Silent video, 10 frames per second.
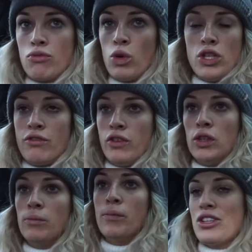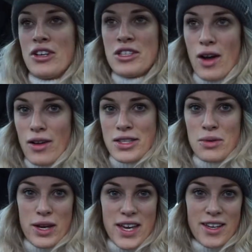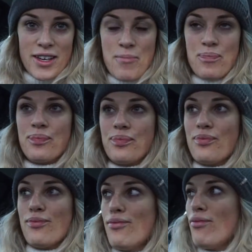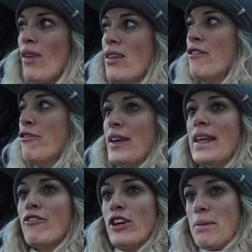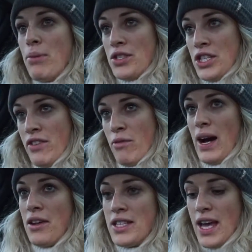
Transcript: wonderful. It's a good start to the week. Feeling really positive about